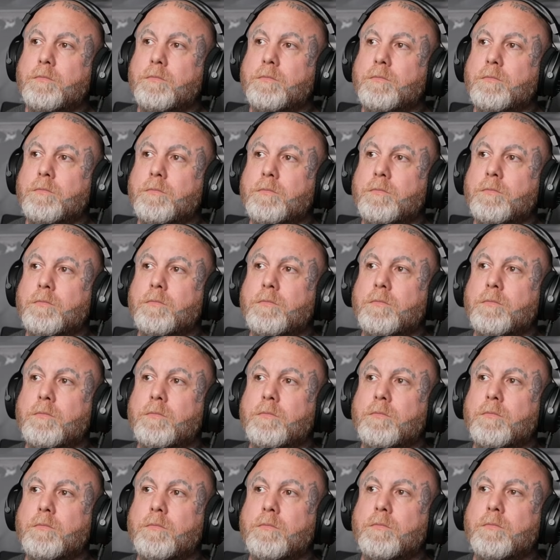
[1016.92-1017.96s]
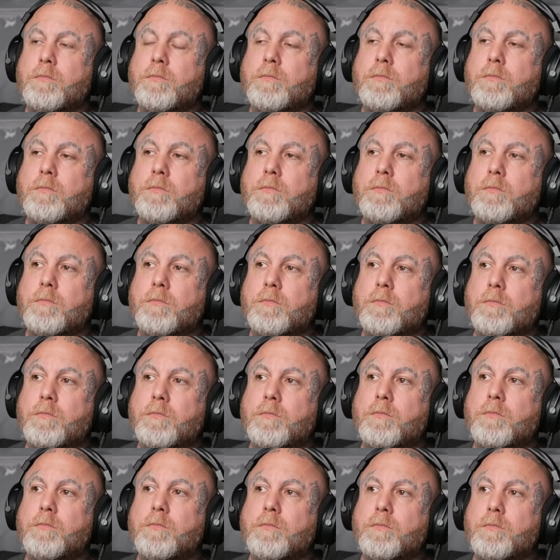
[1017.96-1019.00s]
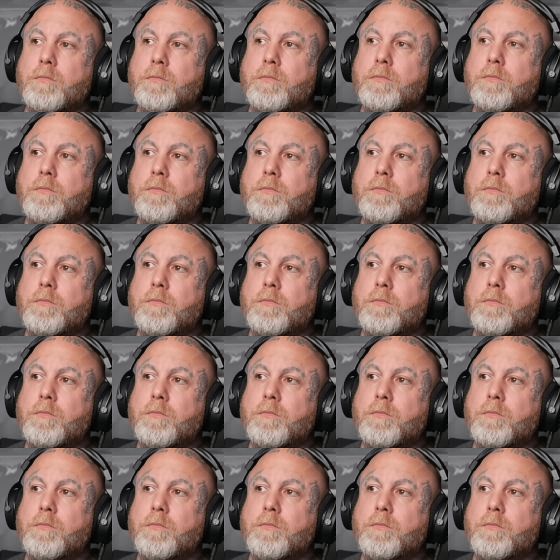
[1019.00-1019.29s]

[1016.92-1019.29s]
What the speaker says: The person shown says nothing.